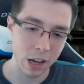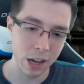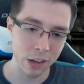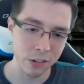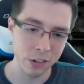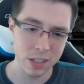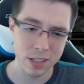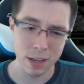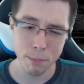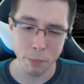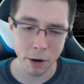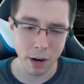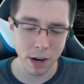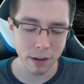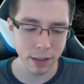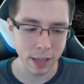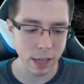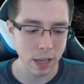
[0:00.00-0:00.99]
Just compare
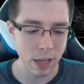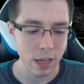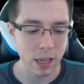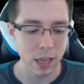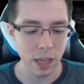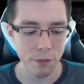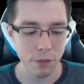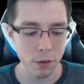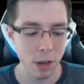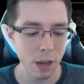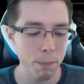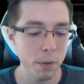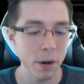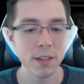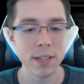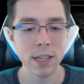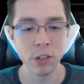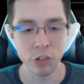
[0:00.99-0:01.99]
it, like, if you get
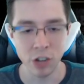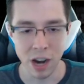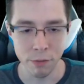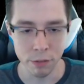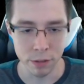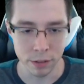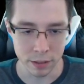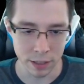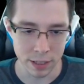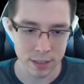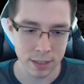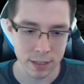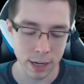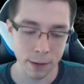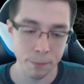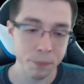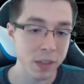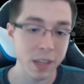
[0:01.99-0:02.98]
Piercing Javelin, let's
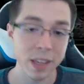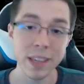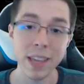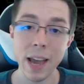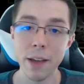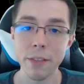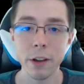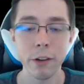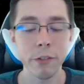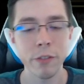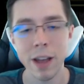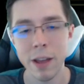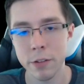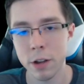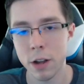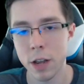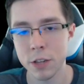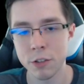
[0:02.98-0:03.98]
say, yeah, they're 5
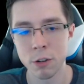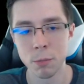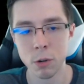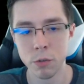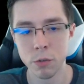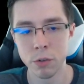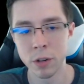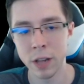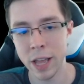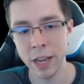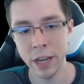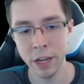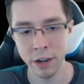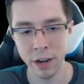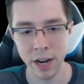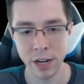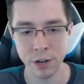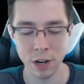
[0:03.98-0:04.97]
cost removal, 8 your
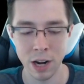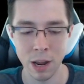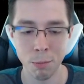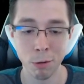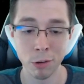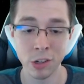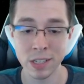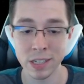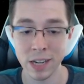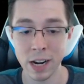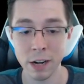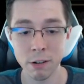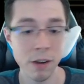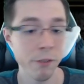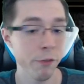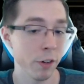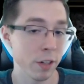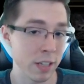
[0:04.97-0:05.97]
8 drop, which is not
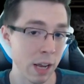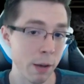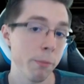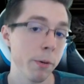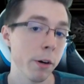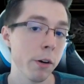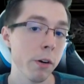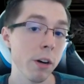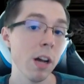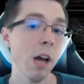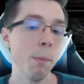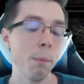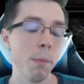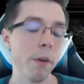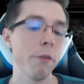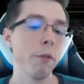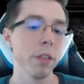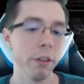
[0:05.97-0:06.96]
great for tempo,
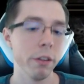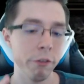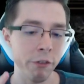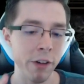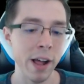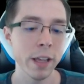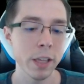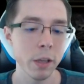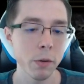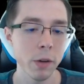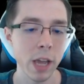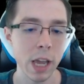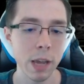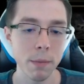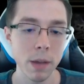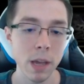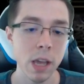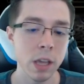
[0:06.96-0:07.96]
but for the value
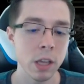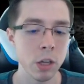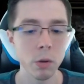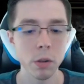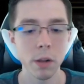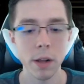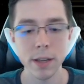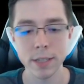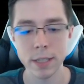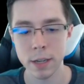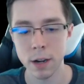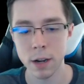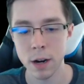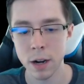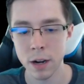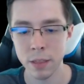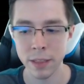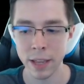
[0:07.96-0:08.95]
game, you lost a
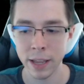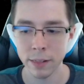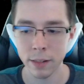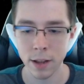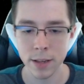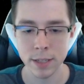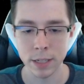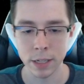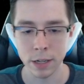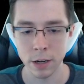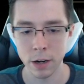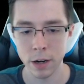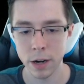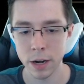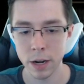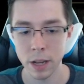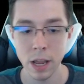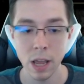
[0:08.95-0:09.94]
card, they lost a
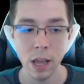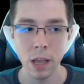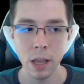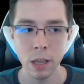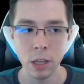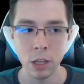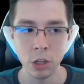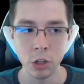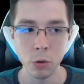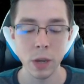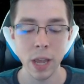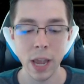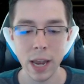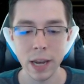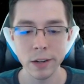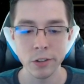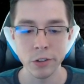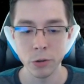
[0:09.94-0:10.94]
card, you
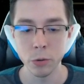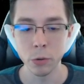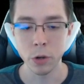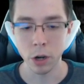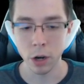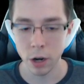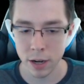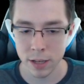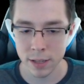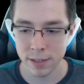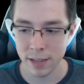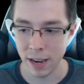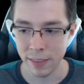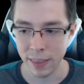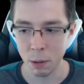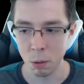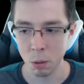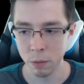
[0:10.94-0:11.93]
gained 2 cards, and
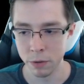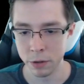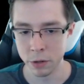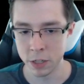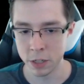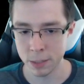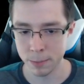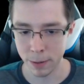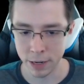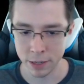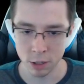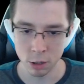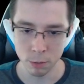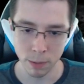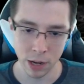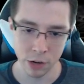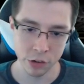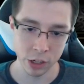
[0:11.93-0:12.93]
they were reduced by 2
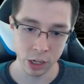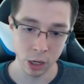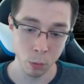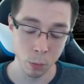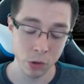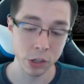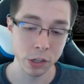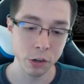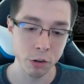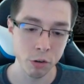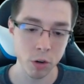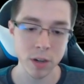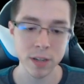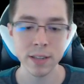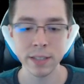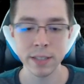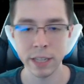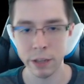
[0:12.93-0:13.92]
magicka, which
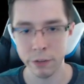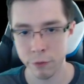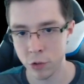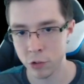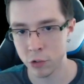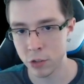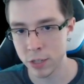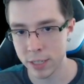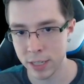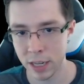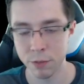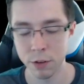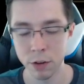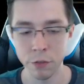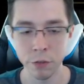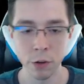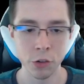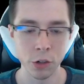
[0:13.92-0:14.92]
increases the efficiency of your
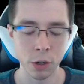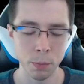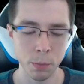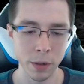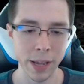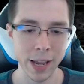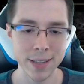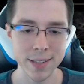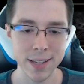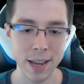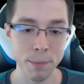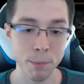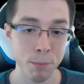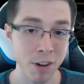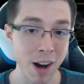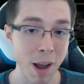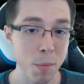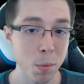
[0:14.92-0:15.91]
future plays and
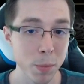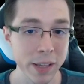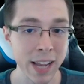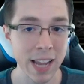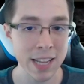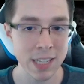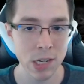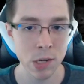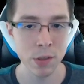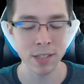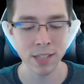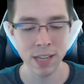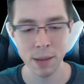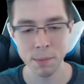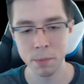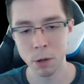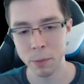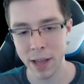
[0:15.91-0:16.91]
probably gets you the
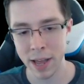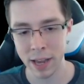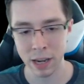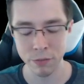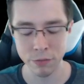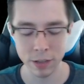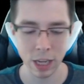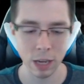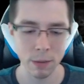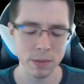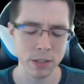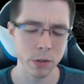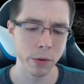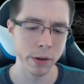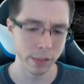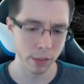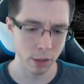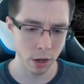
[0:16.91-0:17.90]
tempo back if the game is
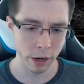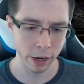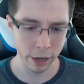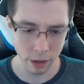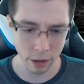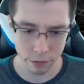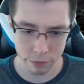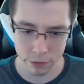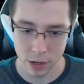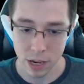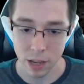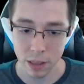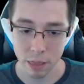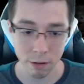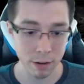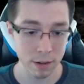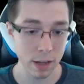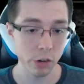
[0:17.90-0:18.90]
going long enough. The
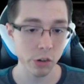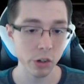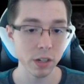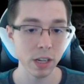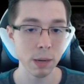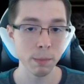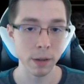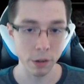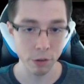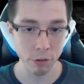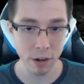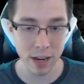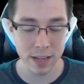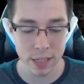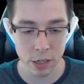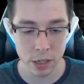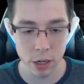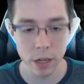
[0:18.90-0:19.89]
reduction can be
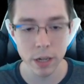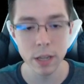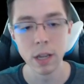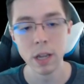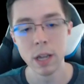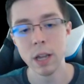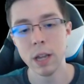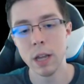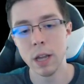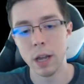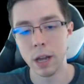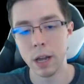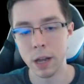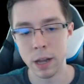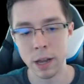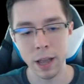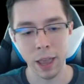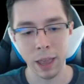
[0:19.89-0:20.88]
crazy good,
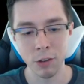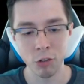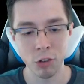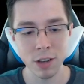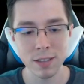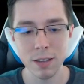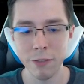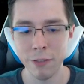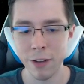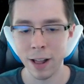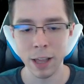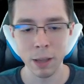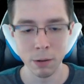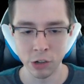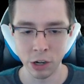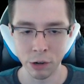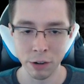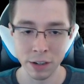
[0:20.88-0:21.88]
and just the value
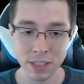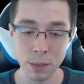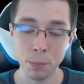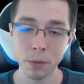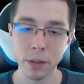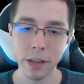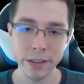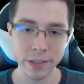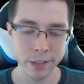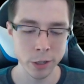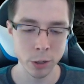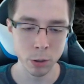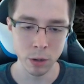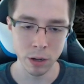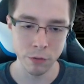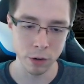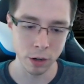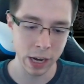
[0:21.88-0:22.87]
in general. It's a +2
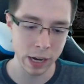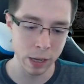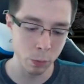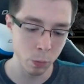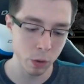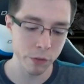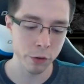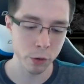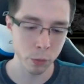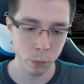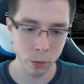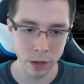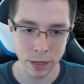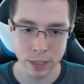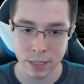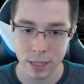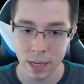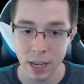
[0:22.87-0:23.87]
if you're getting 1 for
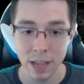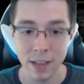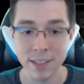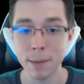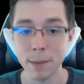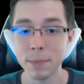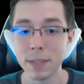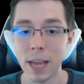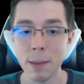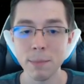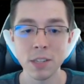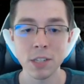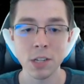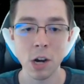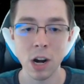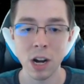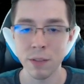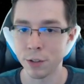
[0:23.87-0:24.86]
1. Sometimes this
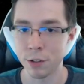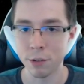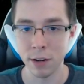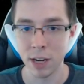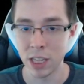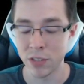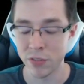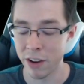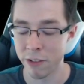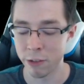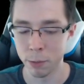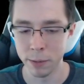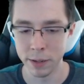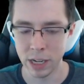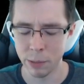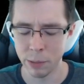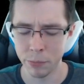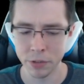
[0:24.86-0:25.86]
card even trades favorably
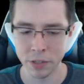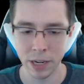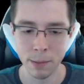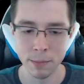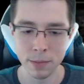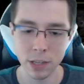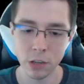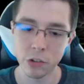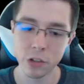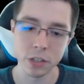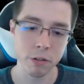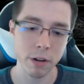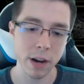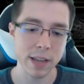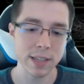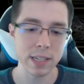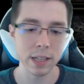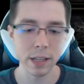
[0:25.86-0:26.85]
a couple times. It's just
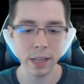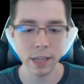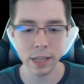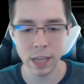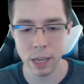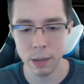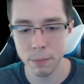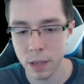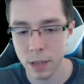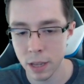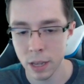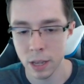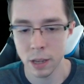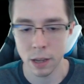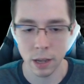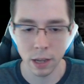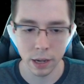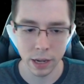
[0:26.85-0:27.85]
crazy in the late game.
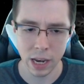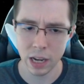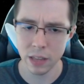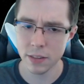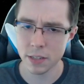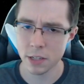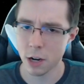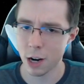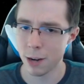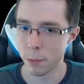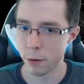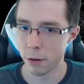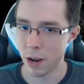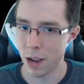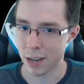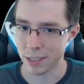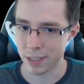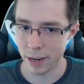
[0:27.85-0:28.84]
Getting this card
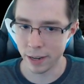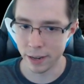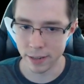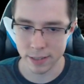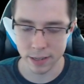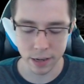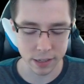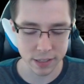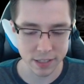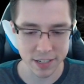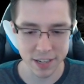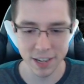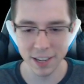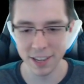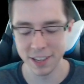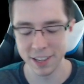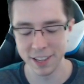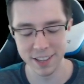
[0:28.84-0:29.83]
Marocked kind of sucks
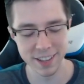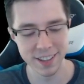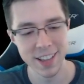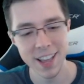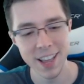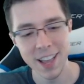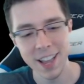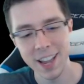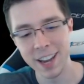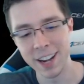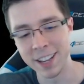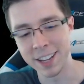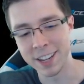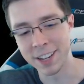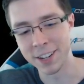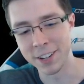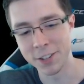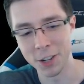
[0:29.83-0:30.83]
in a
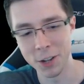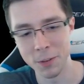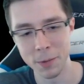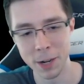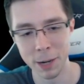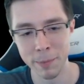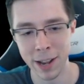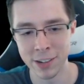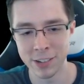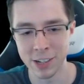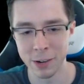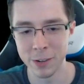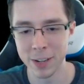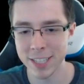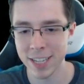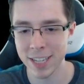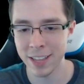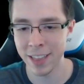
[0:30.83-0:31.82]
control mirror match, I
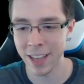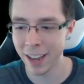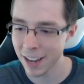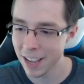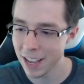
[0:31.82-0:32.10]
will say that.